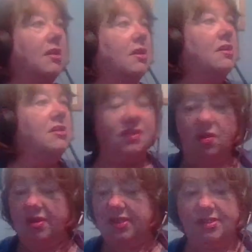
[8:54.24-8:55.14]
So
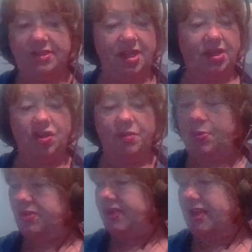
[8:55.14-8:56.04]
I'll continue
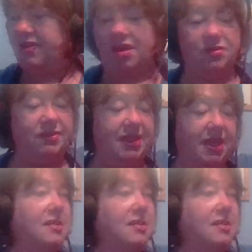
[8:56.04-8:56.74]
putting those in